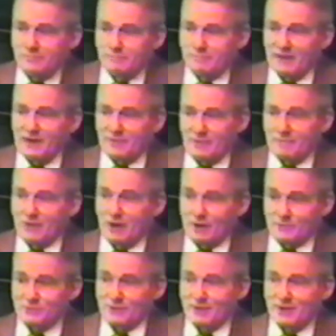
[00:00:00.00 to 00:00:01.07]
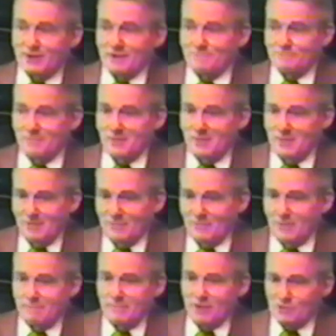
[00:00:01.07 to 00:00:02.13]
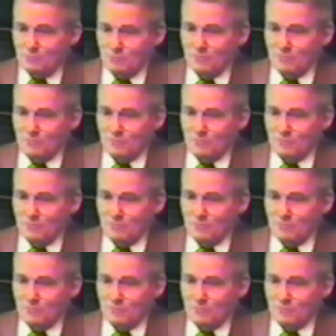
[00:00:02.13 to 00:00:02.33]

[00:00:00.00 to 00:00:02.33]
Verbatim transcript: back in the biology lab, they're messing